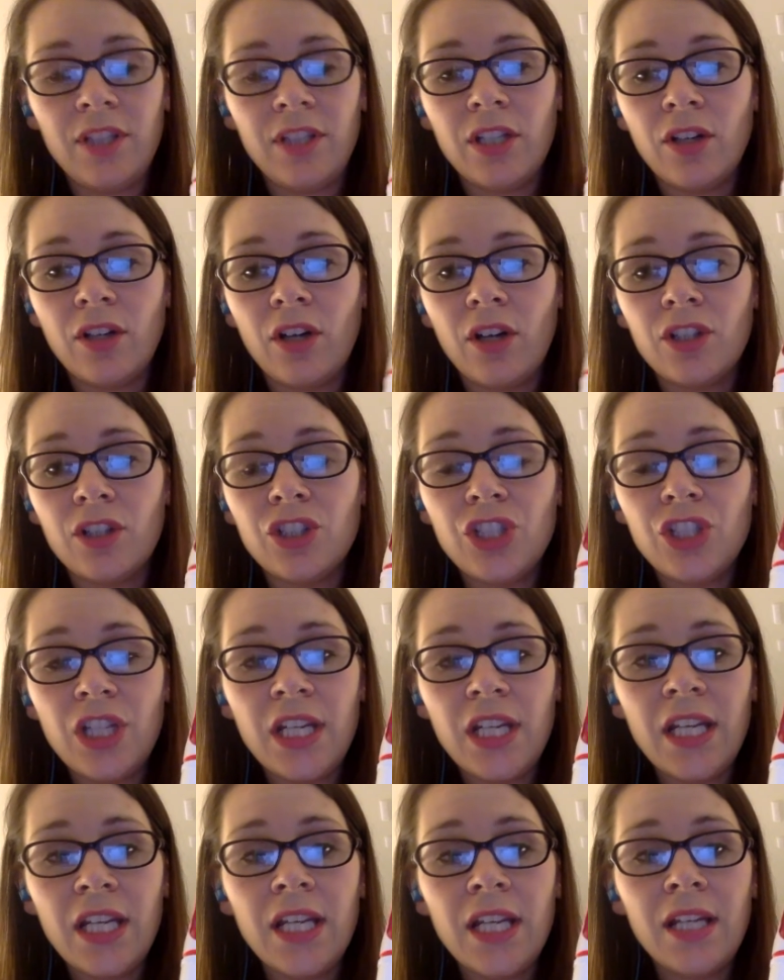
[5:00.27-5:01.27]
are
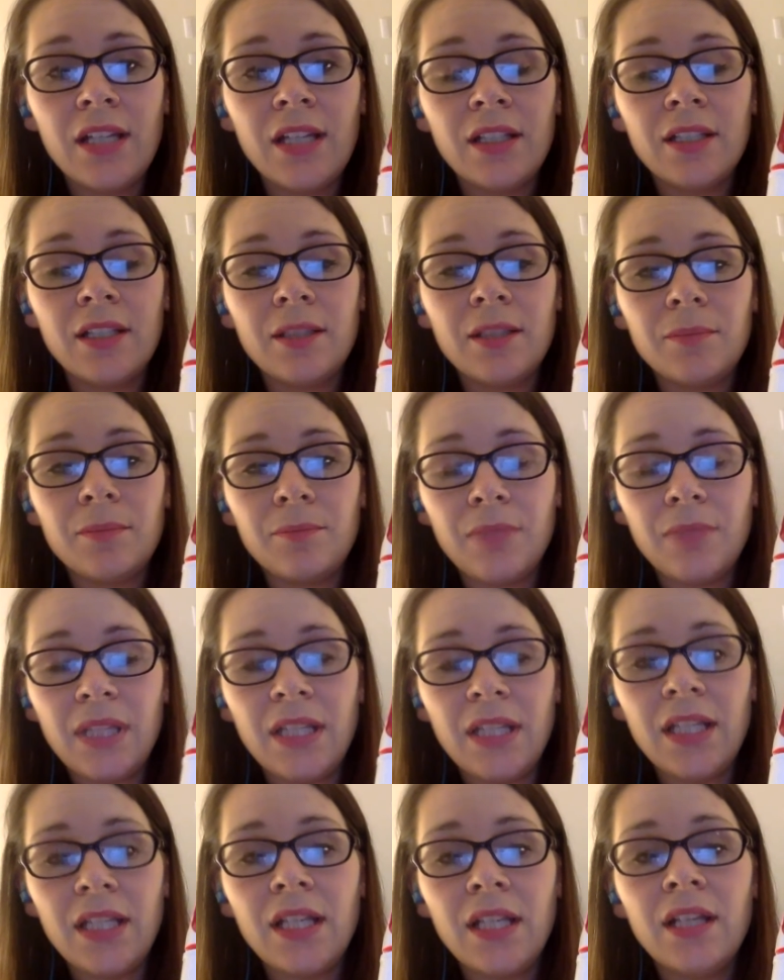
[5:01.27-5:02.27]
G,
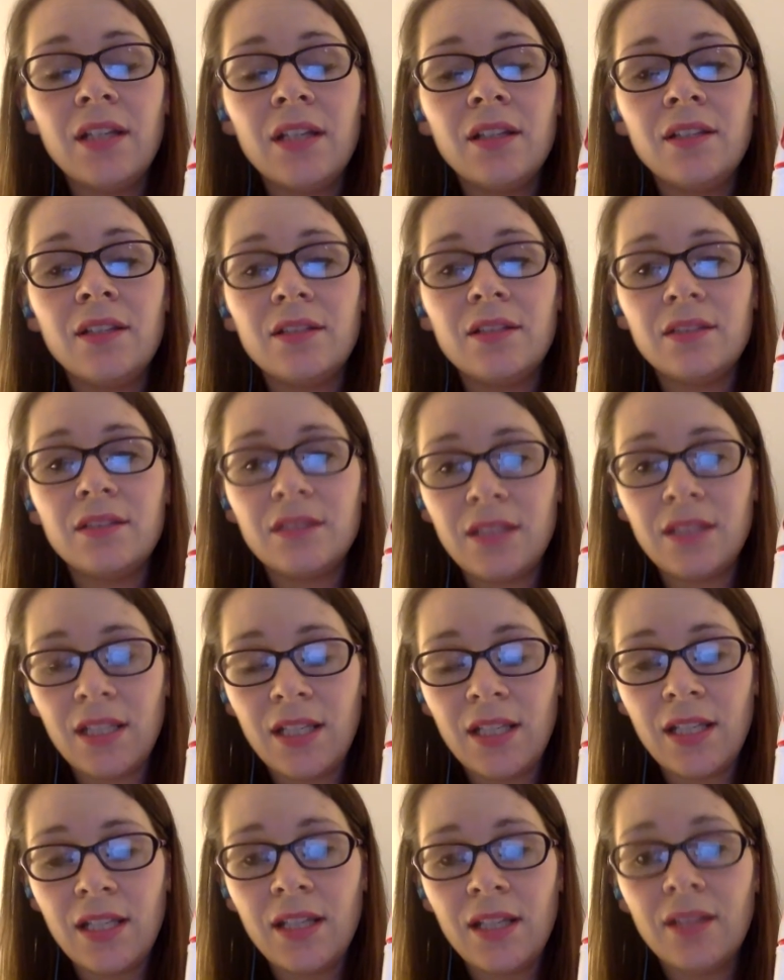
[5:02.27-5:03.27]
B,
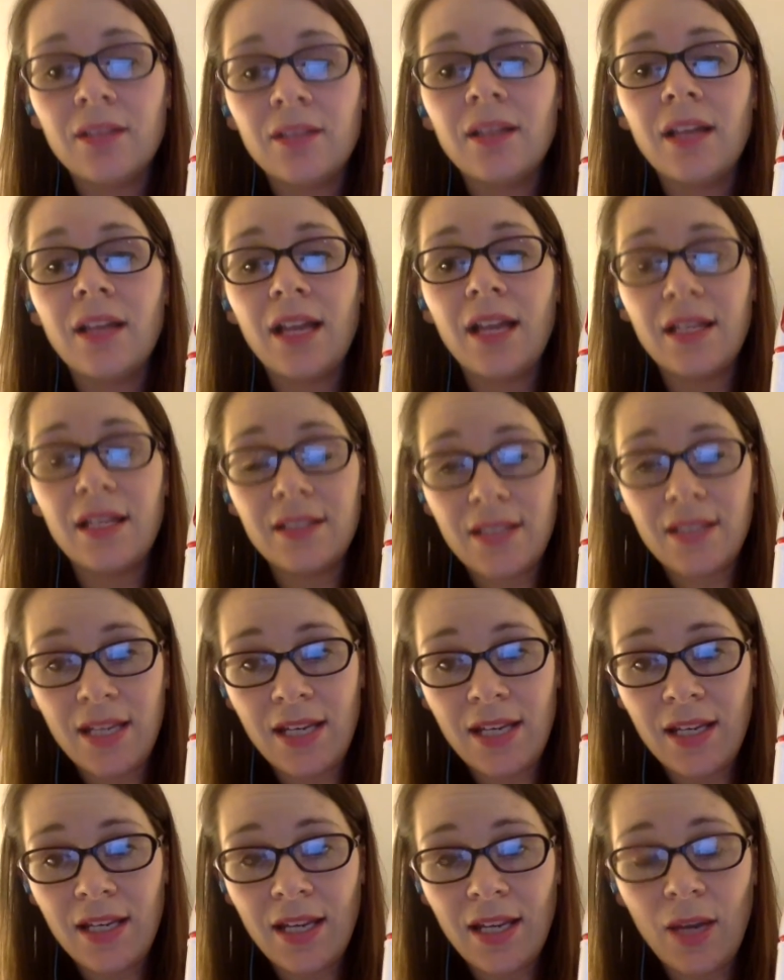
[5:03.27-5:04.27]
C, and D.
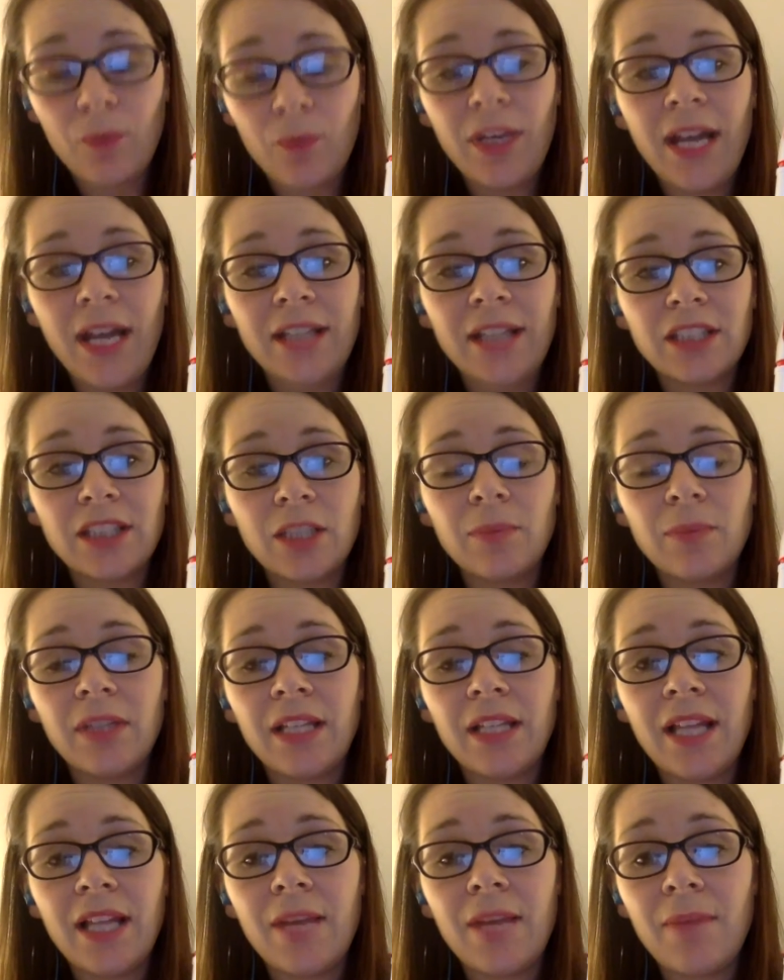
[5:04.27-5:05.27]
And we actually play
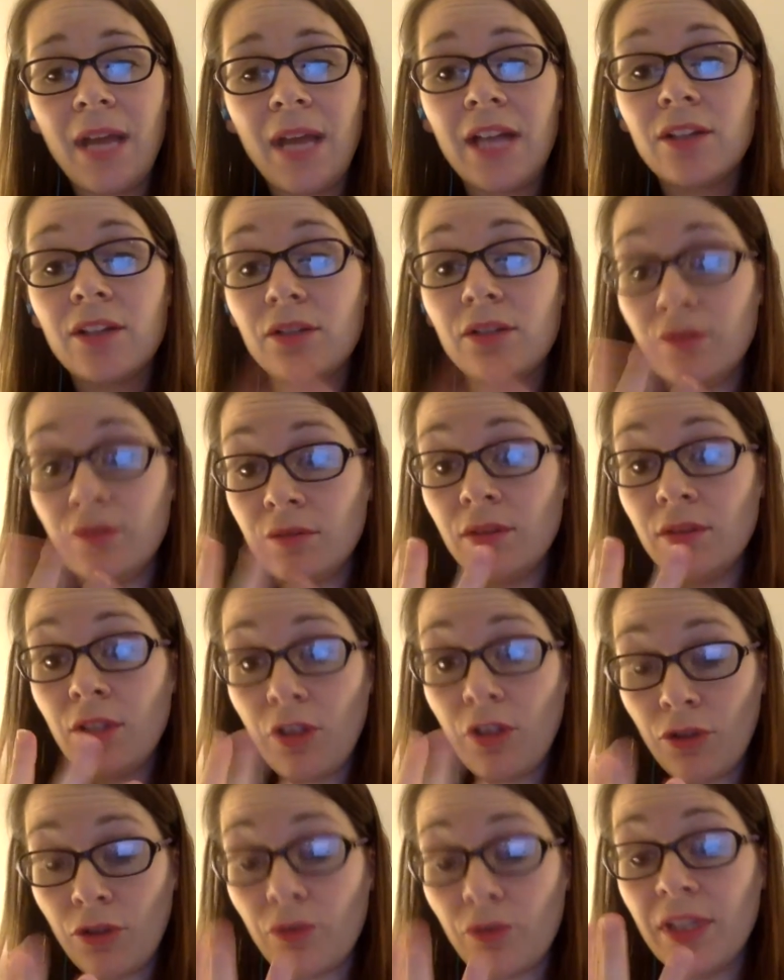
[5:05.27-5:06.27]
that pattern
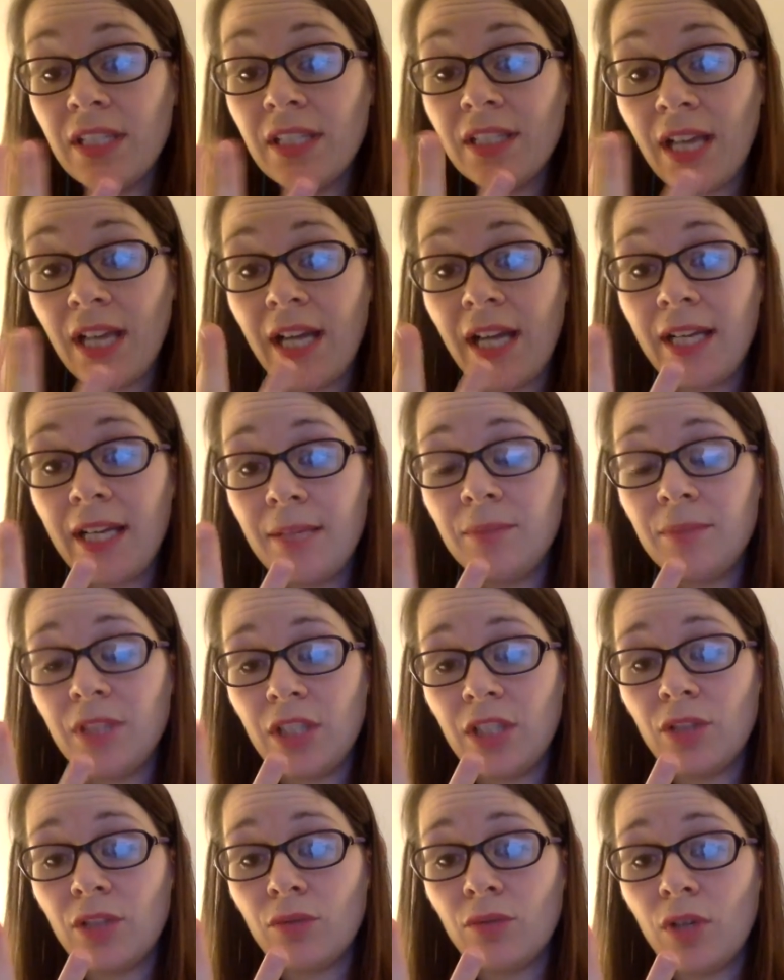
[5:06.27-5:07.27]
3 times in a
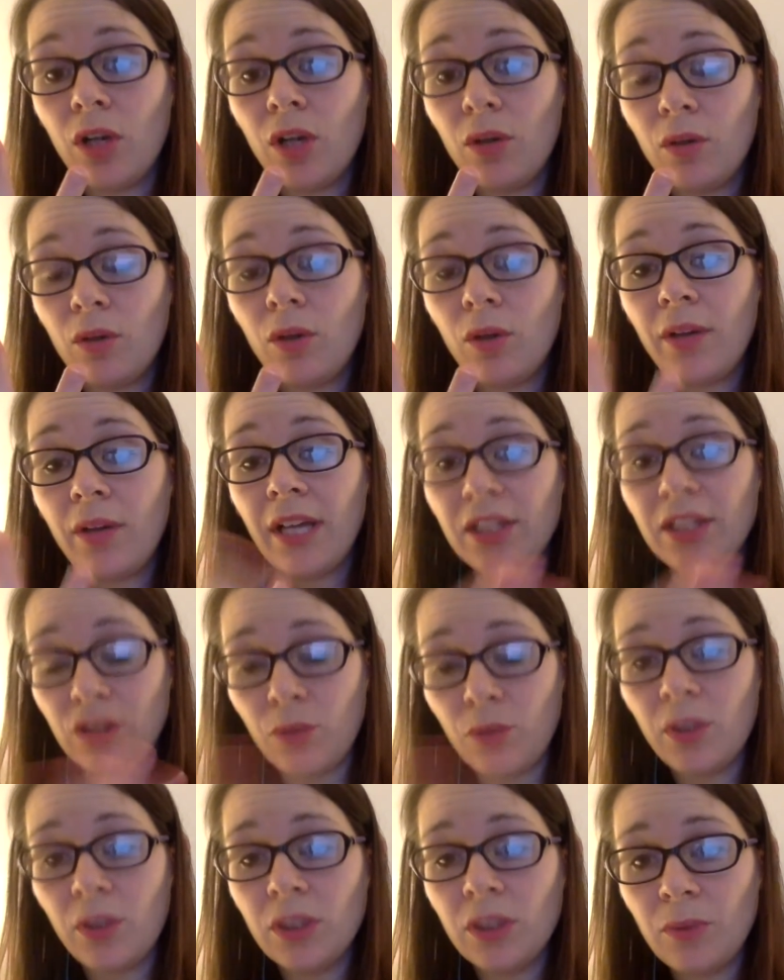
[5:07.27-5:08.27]
row. Okay, so
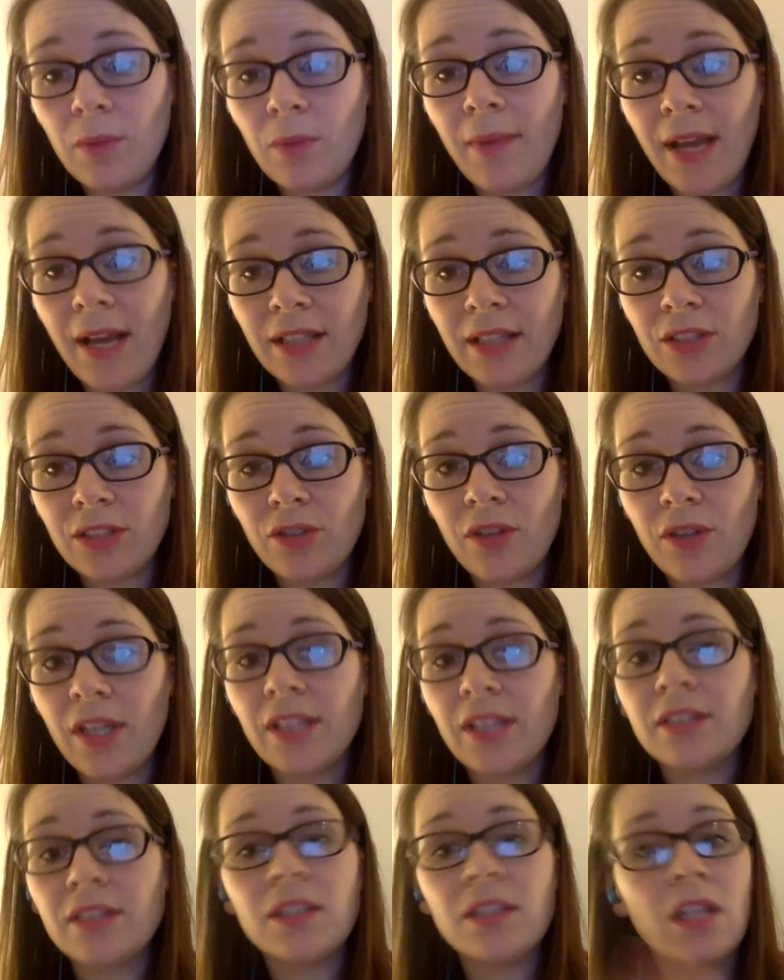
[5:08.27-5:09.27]
once we master
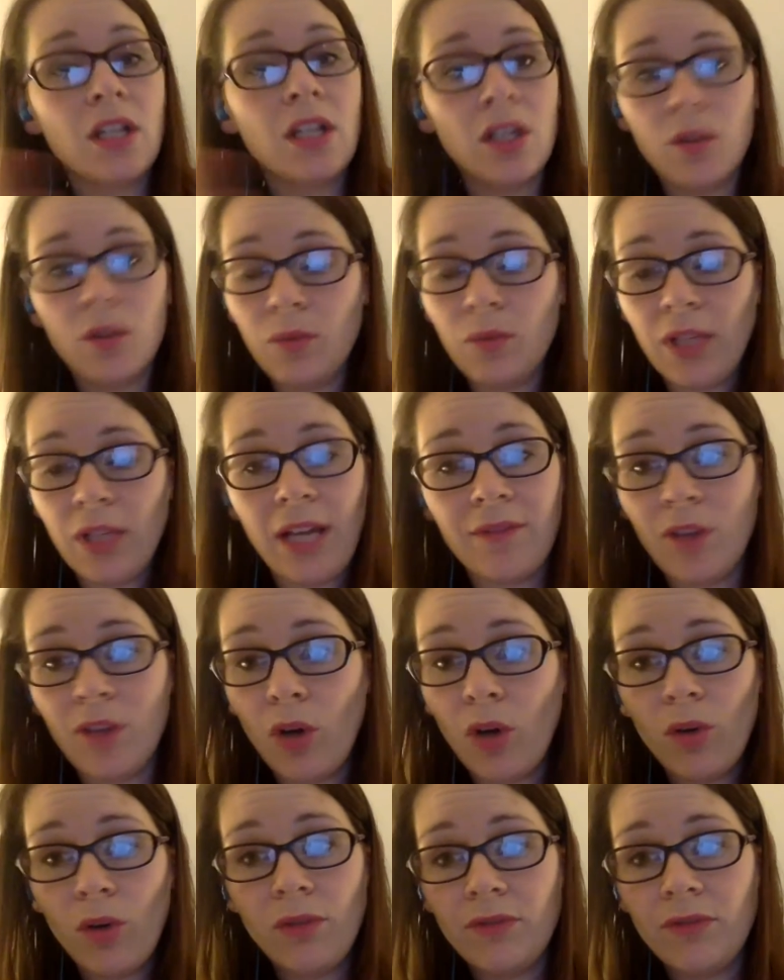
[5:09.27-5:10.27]
this, we'll have the whole
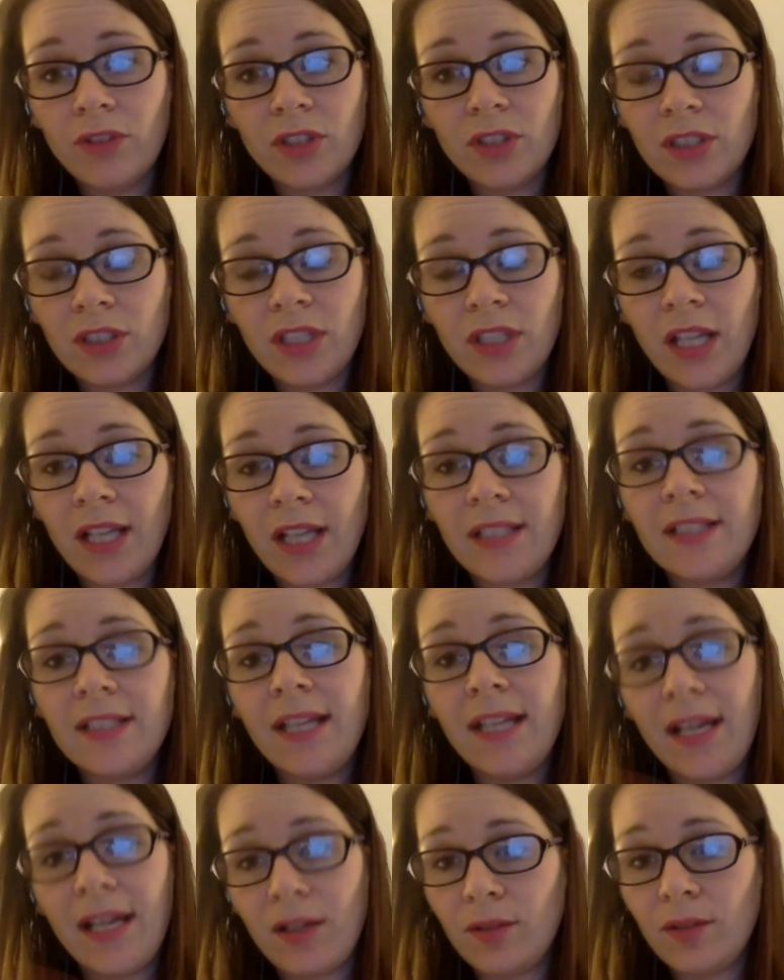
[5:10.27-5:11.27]
first line
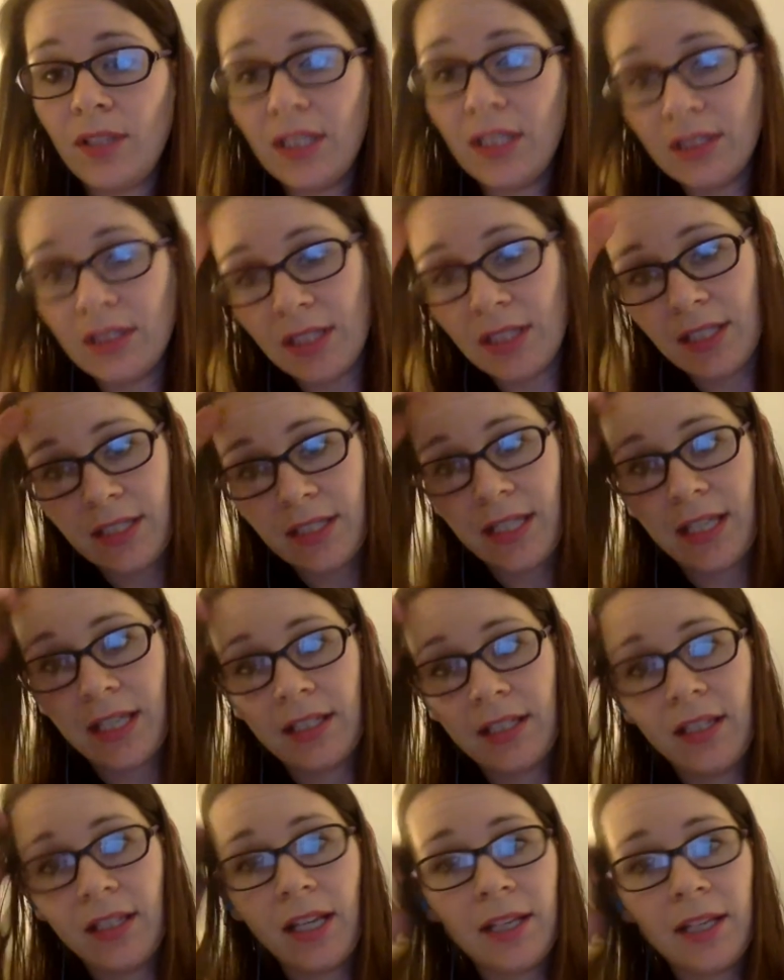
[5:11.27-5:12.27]
down into the second
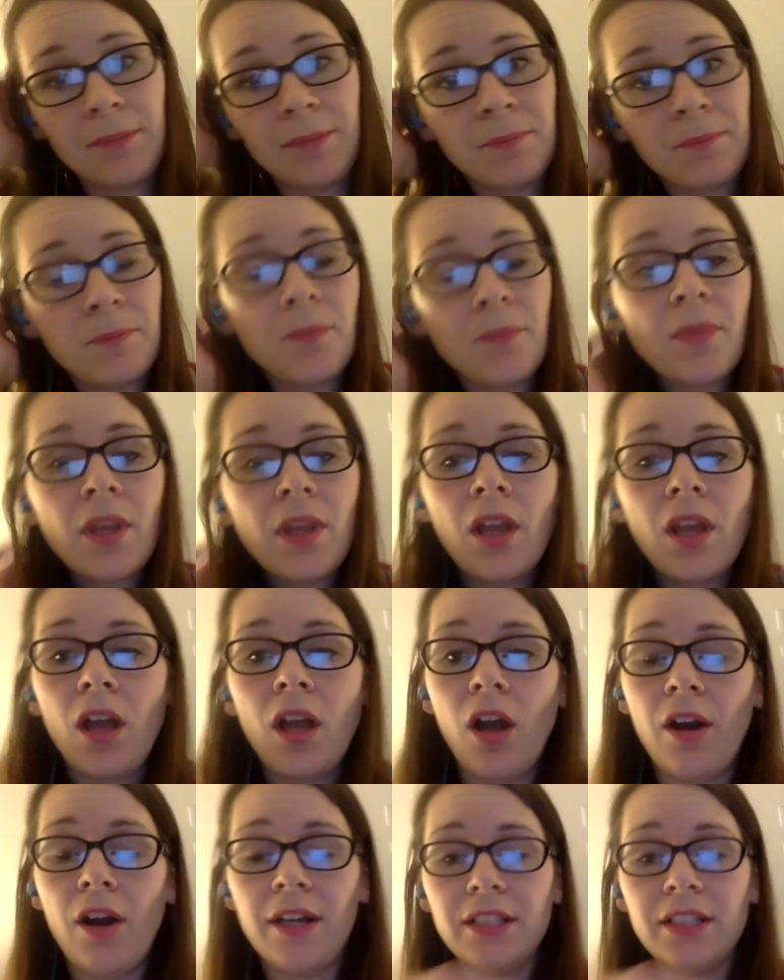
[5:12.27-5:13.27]
line. All
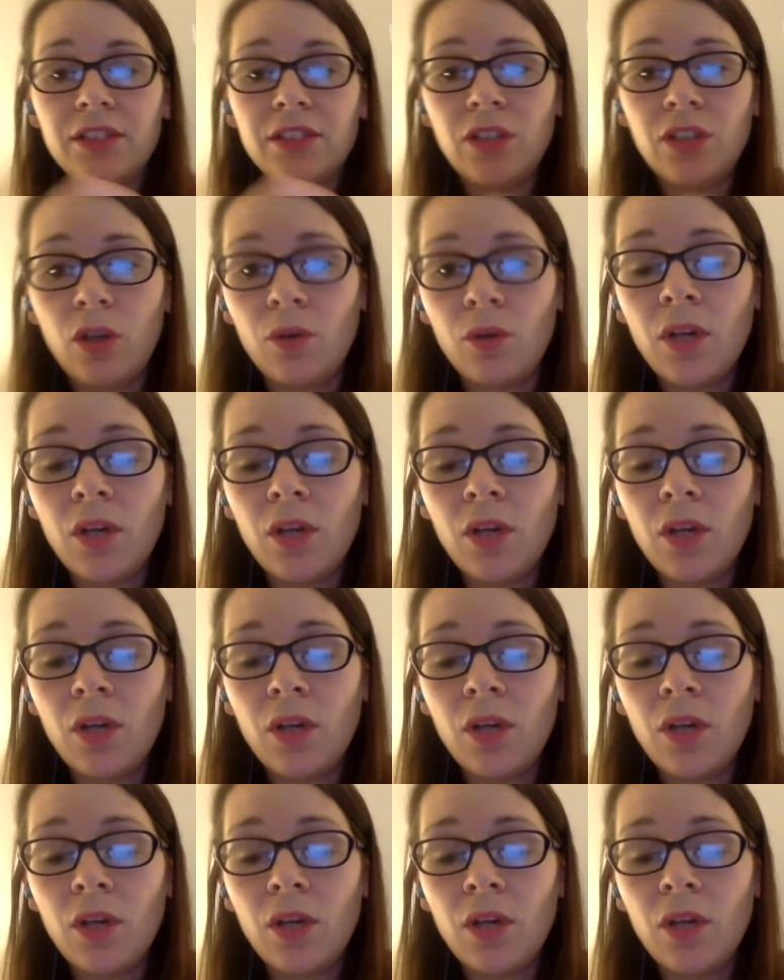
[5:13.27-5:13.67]
right, so